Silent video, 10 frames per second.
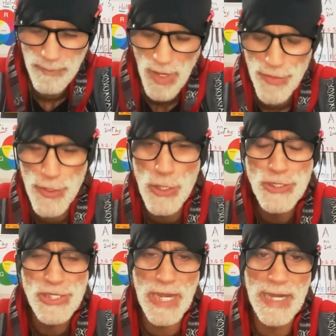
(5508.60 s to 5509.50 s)

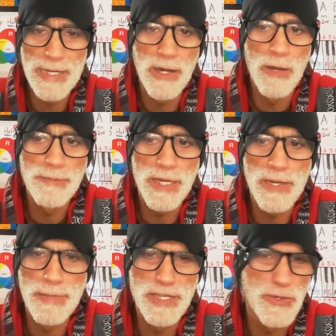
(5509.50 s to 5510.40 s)
Thursday, I'm going to
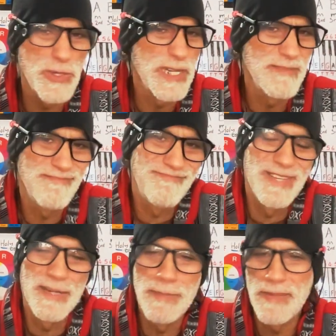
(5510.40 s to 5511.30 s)
be doing,
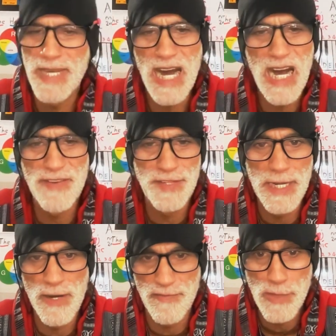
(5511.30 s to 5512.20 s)
maybe a half an
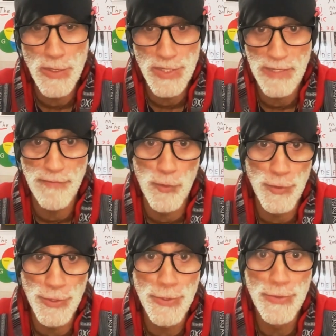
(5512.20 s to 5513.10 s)
hour of music for
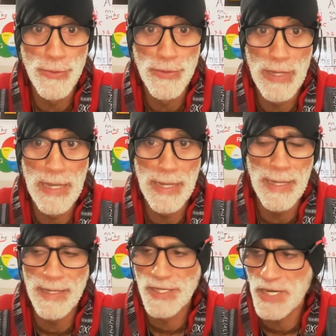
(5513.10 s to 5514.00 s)
you,
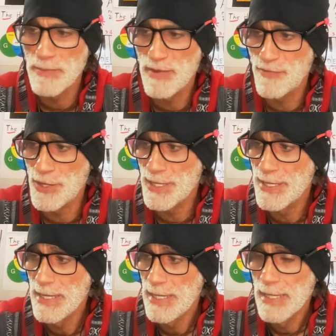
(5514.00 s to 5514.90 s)
and it's going to be free.
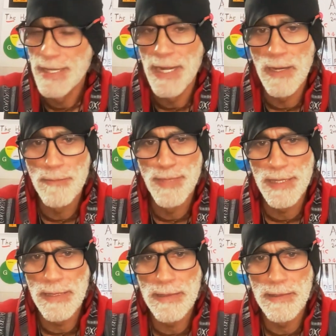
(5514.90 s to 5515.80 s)
Now,
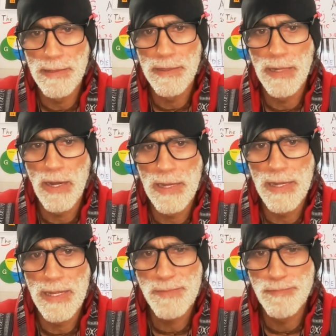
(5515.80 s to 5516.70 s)
but
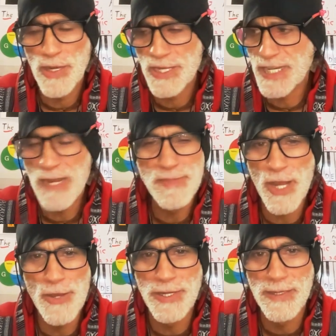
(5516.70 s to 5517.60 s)
by the same
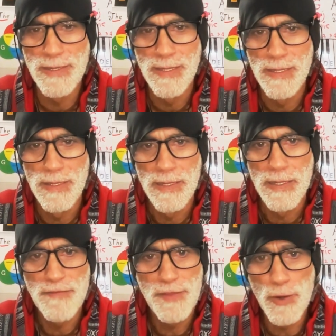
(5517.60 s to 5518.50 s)
token,
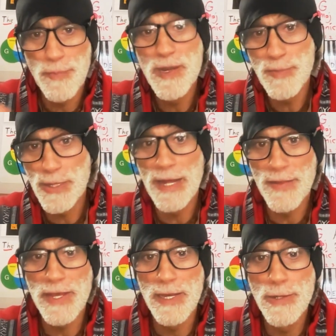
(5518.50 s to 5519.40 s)
if there are people out
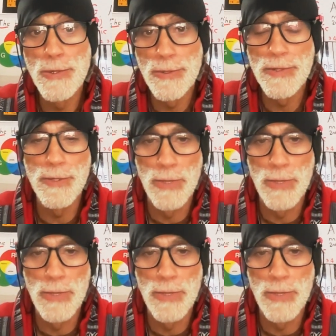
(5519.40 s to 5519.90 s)
there who are